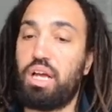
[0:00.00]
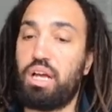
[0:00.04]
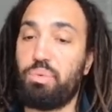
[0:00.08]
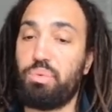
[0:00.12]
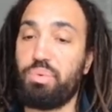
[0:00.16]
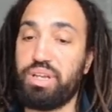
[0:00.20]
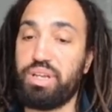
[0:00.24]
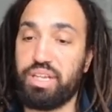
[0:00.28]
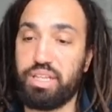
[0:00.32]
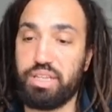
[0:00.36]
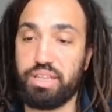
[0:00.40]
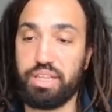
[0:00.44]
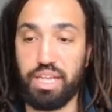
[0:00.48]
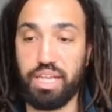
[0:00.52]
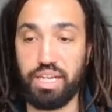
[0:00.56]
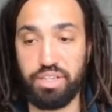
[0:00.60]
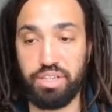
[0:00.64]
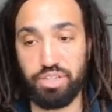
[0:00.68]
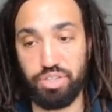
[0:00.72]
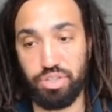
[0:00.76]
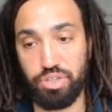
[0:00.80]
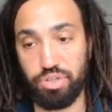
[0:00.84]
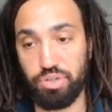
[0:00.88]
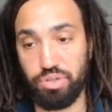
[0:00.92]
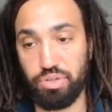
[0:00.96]
We can then
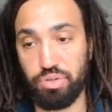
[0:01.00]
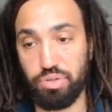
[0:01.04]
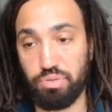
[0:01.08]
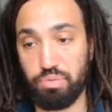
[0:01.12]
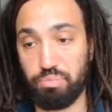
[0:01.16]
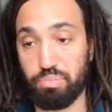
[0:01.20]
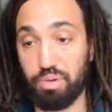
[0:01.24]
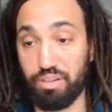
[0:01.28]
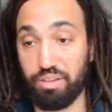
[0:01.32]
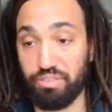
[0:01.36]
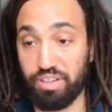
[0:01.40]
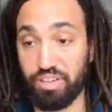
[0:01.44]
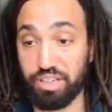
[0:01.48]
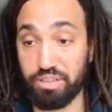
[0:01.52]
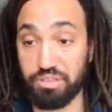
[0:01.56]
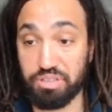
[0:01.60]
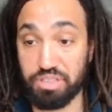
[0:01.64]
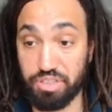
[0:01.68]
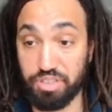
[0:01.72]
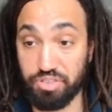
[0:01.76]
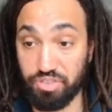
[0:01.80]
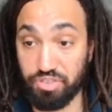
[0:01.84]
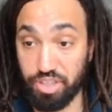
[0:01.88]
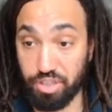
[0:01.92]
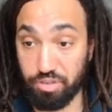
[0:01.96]
do
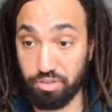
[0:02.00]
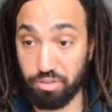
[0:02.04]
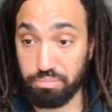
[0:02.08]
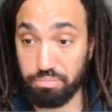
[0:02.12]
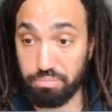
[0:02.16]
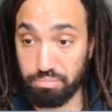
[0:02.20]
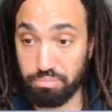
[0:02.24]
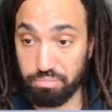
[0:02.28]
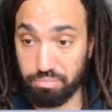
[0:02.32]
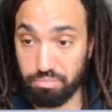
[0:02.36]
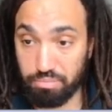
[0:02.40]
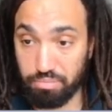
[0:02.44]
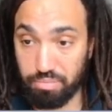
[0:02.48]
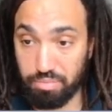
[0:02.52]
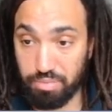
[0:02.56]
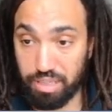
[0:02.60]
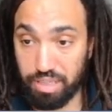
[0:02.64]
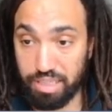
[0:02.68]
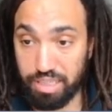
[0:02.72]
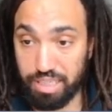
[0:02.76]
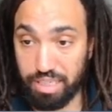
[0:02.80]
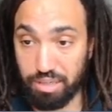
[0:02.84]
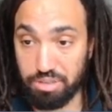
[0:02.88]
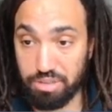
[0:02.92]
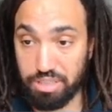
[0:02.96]
Pythagoras' theorem,
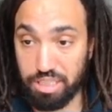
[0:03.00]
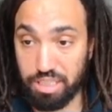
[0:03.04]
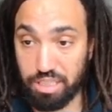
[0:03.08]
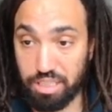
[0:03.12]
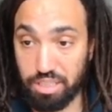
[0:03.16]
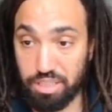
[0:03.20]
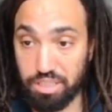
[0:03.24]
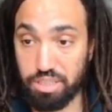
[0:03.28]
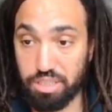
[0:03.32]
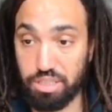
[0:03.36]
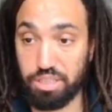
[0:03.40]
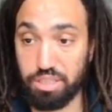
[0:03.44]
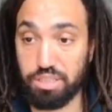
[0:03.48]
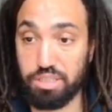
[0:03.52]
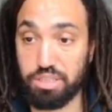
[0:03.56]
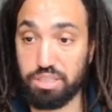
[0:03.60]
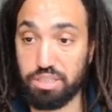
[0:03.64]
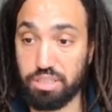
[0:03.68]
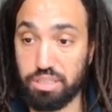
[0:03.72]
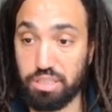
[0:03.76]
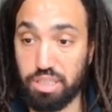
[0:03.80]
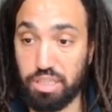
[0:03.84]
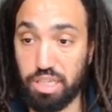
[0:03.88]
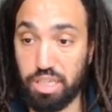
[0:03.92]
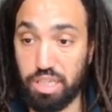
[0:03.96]
and that would tell us
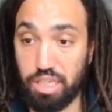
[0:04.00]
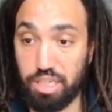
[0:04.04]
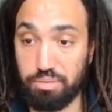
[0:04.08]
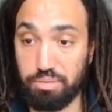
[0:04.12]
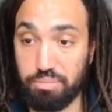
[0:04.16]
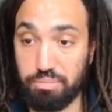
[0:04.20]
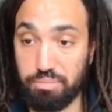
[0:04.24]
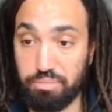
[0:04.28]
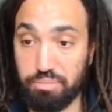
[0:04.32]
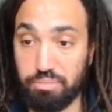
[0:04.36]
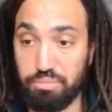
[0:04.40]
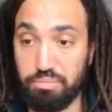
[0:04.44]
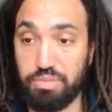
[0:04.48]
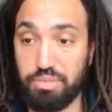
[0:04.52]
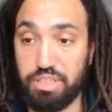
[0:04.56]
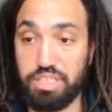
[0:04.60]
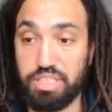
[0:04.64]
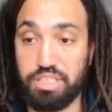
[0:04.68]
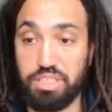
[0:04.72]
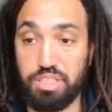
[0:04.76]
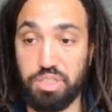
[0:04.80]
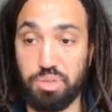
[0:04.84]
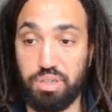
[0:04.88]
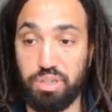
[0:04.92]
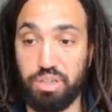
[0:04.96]
that
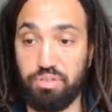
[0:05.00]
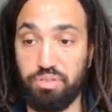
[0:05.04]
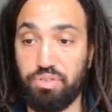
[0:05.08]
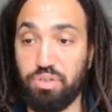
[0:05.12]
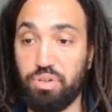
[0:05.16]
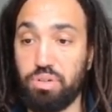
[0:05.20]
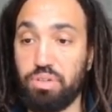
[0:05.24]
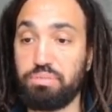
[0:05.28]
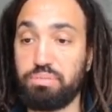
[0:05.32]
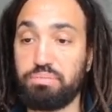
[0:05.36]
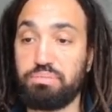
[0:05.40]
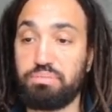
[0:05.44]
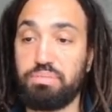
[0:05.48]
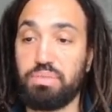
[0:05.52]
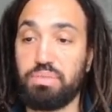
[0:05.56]
this is 24.